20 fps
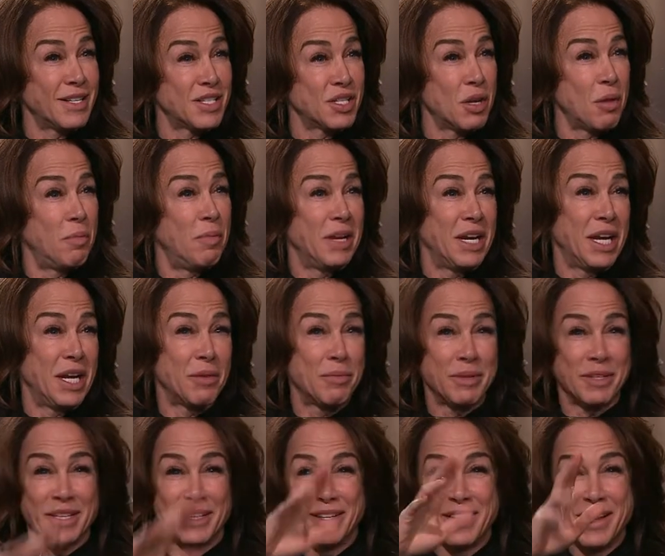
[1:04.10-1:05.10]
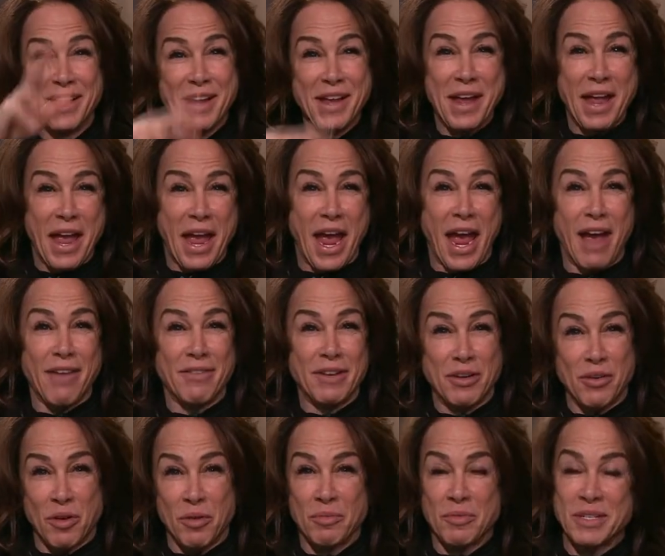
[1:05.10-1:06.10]
to be able to have it
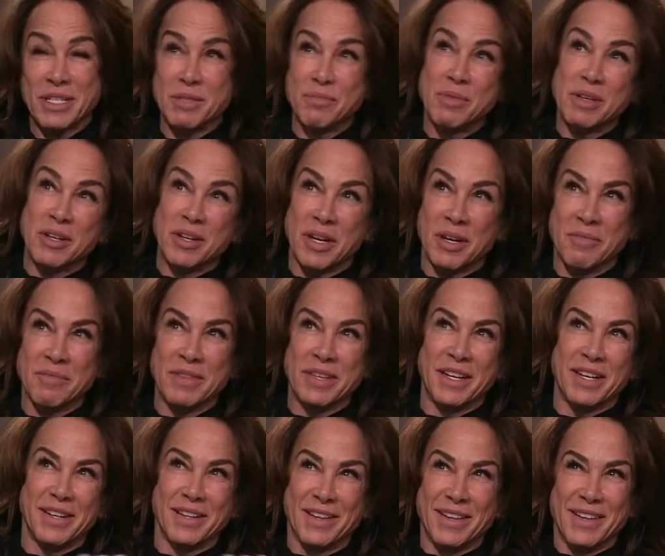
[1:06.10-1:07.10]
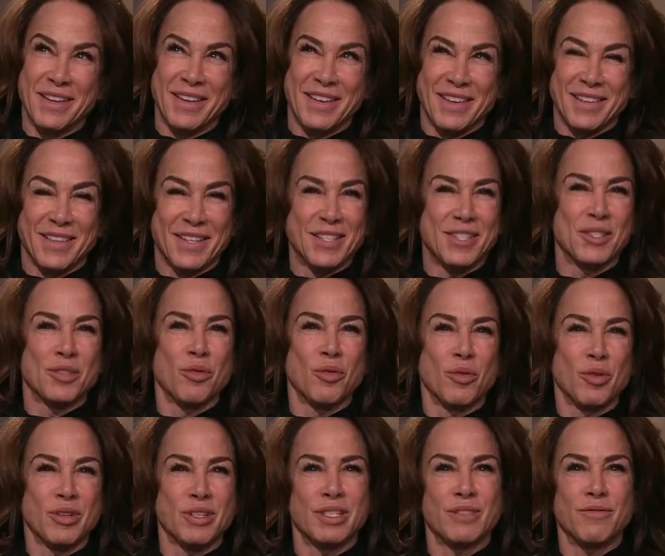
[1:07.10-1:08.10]
almost become the
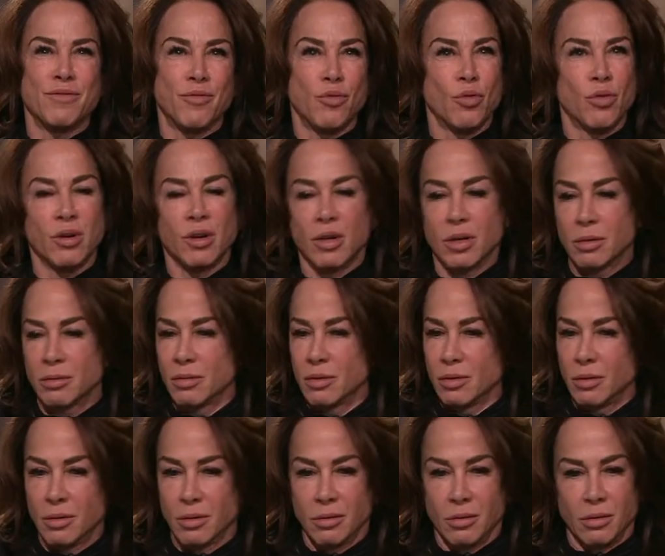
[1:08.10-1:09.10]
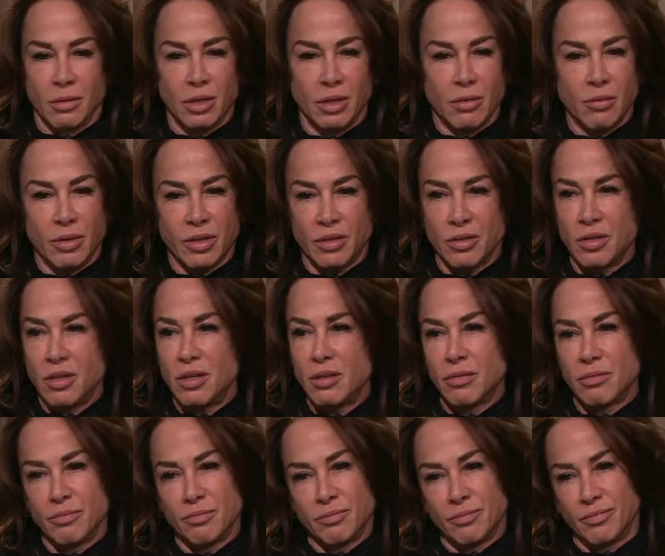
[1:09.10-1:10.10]
source for, you know, whether
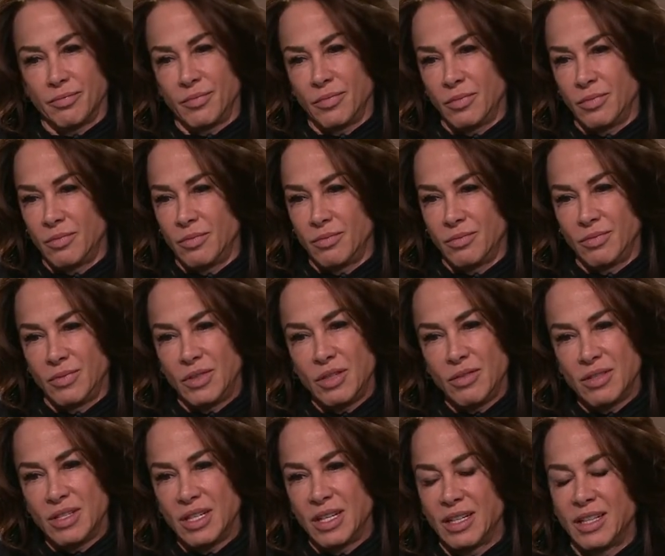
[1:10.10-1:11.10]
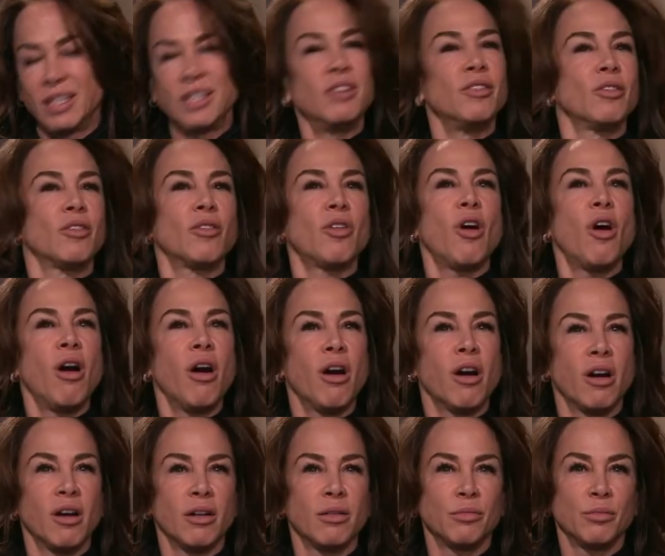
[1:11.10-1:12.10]
you're using it in your
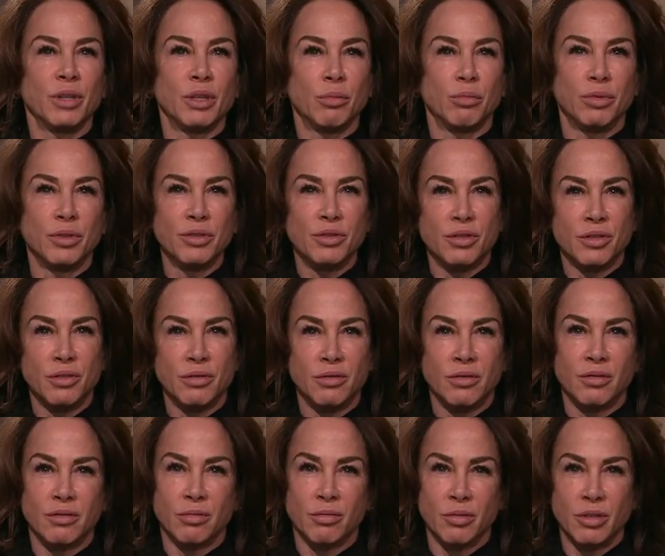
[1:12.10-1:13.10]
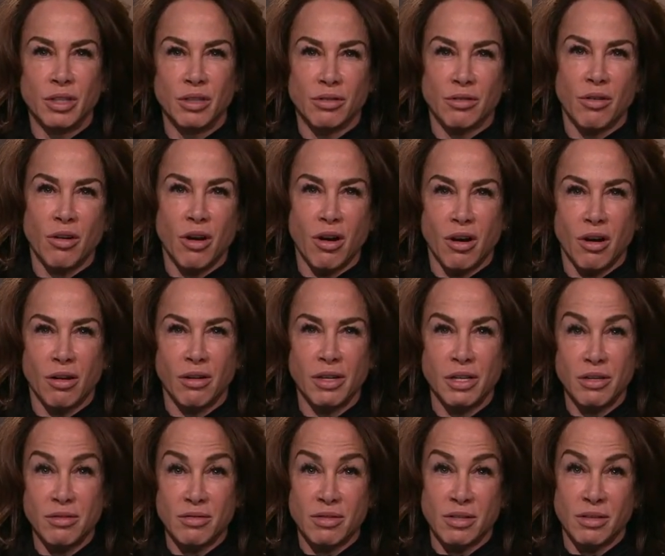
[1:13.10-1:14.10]
car, you know, Bluetooth through your car
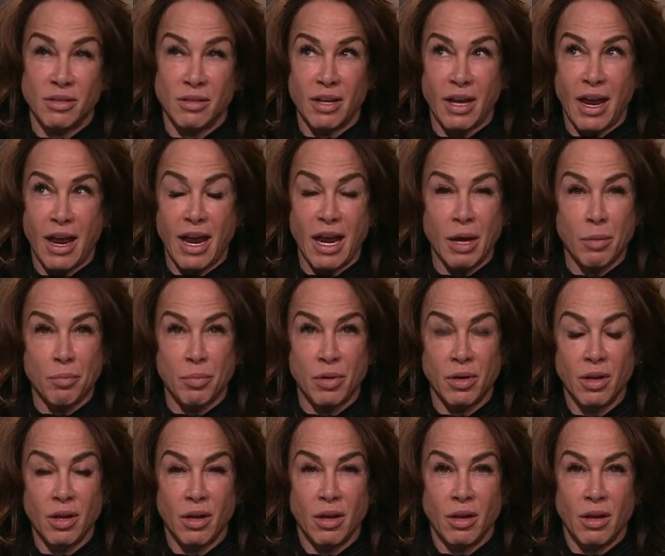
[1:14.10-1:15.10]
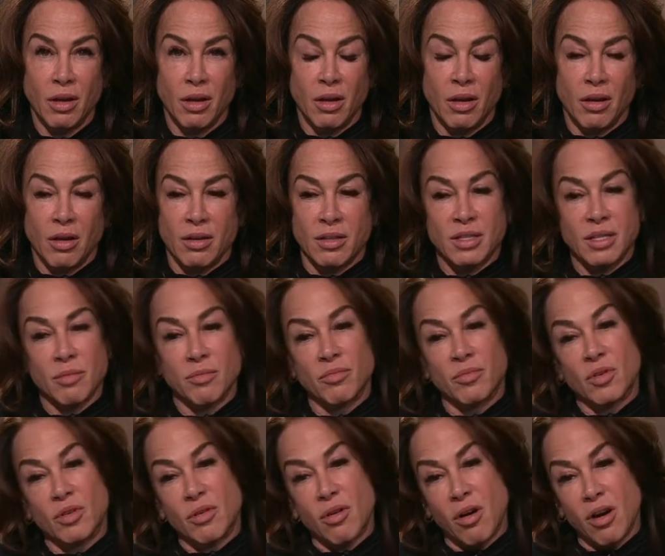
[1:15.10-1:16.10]
using the app. Some
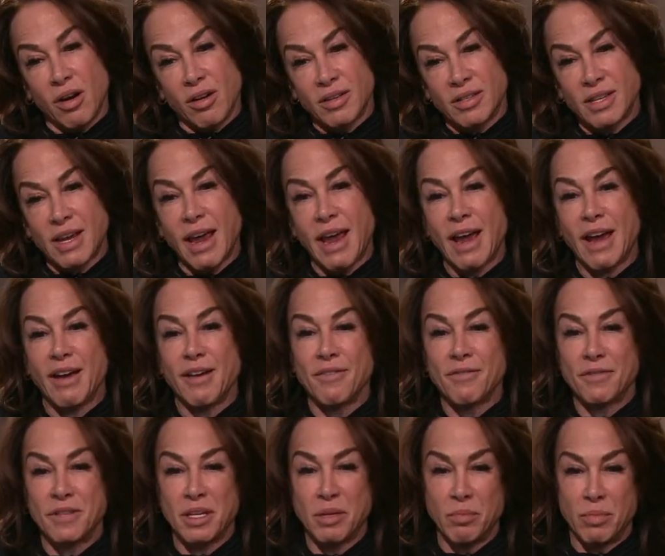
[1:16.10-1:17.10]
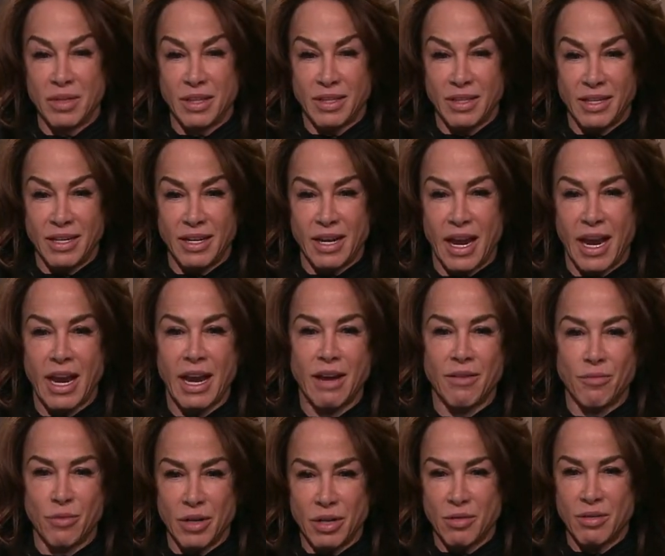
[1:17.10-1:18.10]
cars have the ability to have
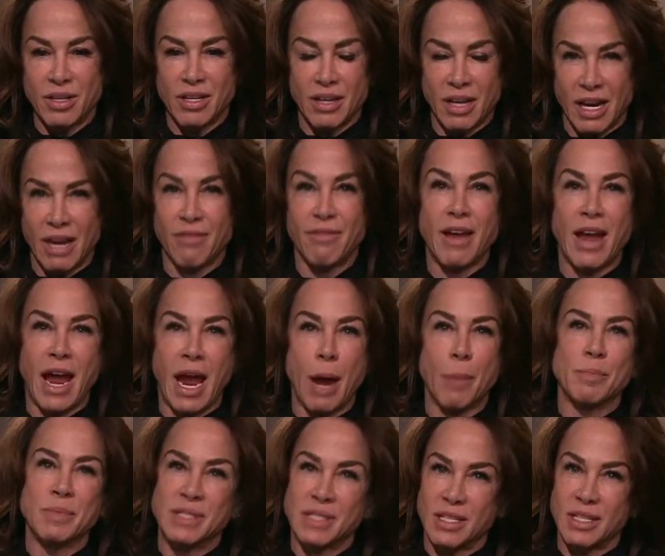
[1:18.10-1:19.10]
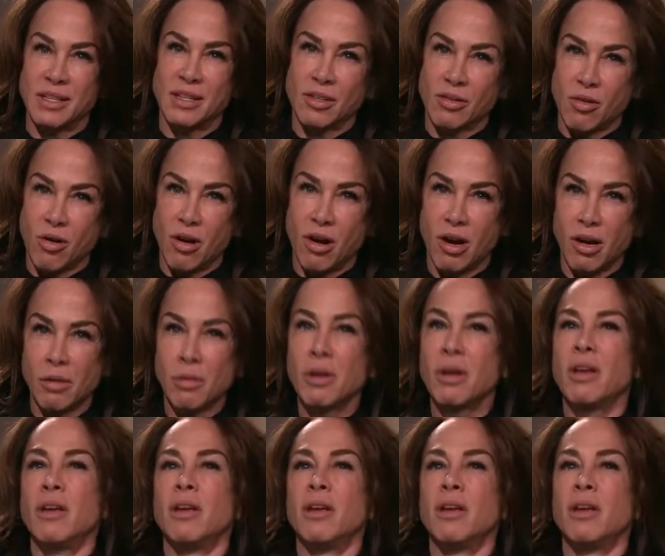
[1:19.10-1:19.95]
where you can have apps in the car.